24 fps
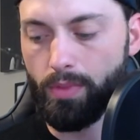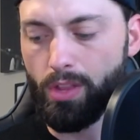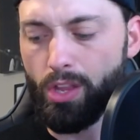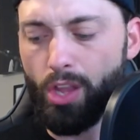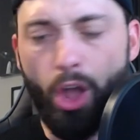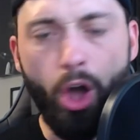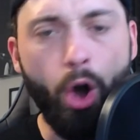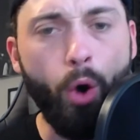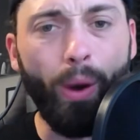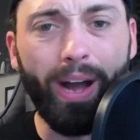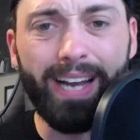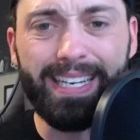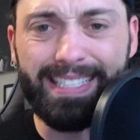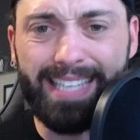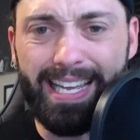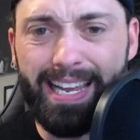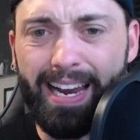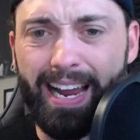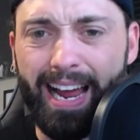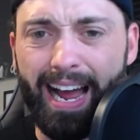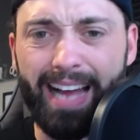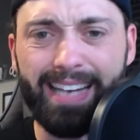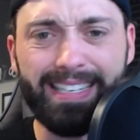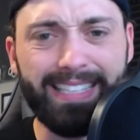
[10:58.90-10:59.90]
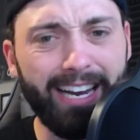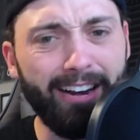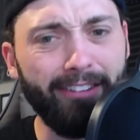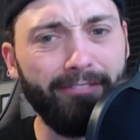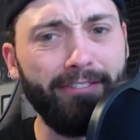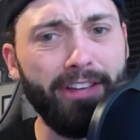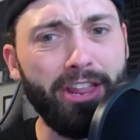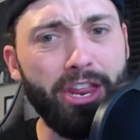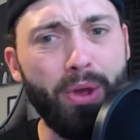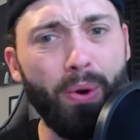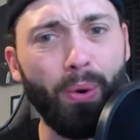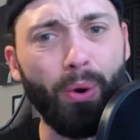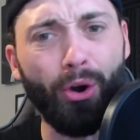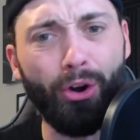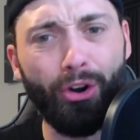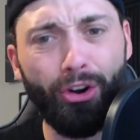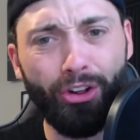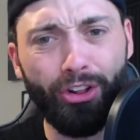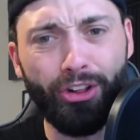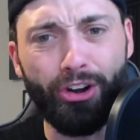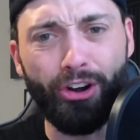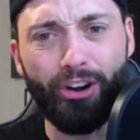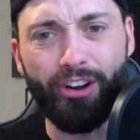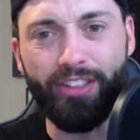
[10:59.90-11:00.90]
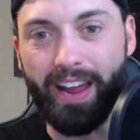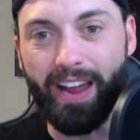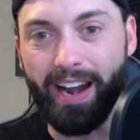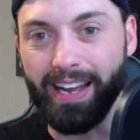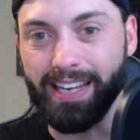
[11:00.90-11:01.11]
Oh, I didn't. I did a video earlier and then I